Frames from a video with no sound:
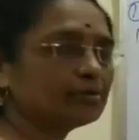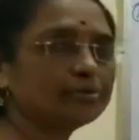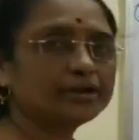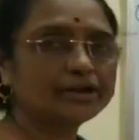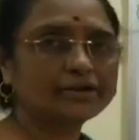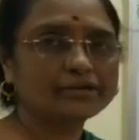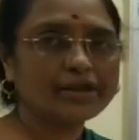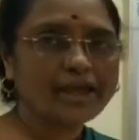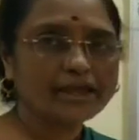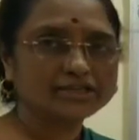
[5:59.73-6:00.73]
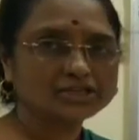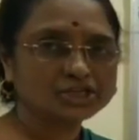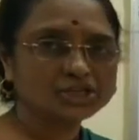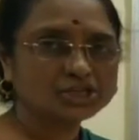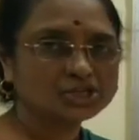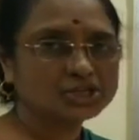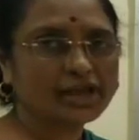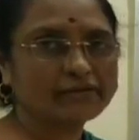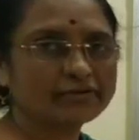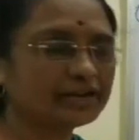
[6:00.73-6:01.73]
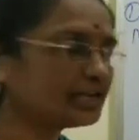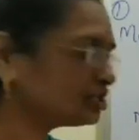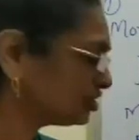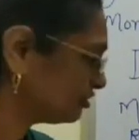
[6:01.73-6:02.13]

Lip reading: can be taken as its average